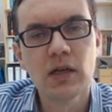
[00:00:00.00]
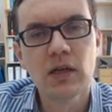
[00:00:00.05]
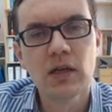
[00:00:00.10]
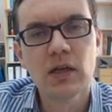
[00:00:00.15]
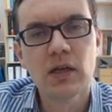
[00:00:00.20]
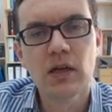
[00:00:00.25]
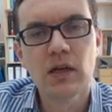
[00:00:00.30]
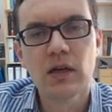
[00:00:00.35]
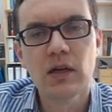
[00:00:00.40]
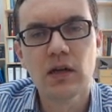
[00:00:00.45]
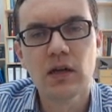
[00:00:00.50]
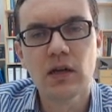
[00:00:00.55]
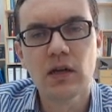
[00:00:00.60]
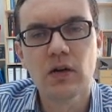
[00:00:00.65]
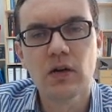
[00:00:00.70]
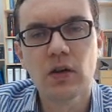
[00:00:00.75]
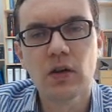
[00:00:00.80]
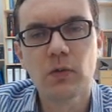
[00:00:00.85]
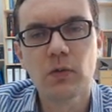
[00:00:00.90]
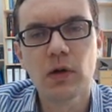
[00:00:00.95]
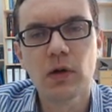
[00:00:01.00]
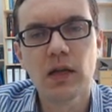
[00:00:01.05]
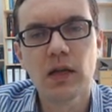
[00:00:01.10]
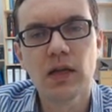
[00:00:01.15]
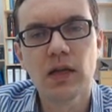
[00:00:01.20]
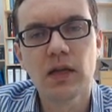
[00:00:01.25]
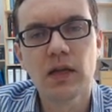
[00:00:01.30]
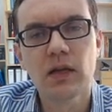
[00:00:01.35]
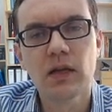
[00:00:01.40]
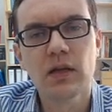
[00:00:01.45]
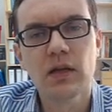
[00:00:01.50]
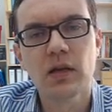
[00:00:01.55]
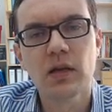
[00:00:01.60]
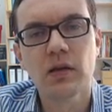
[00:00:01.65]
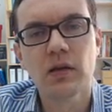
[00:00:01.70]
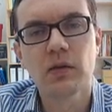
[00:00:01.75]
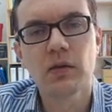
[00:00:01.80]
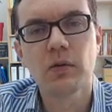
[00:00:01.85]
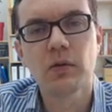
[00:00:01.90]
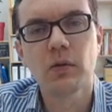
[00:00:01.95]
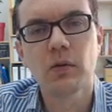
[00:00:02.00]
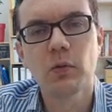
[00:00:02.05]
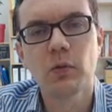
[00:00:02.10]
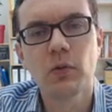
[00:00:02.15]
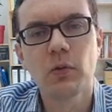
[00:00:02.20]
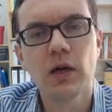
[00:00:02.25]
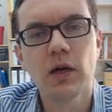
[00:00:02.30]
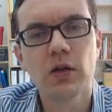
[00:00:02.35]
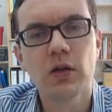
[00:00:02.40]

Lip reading: On the one hand, where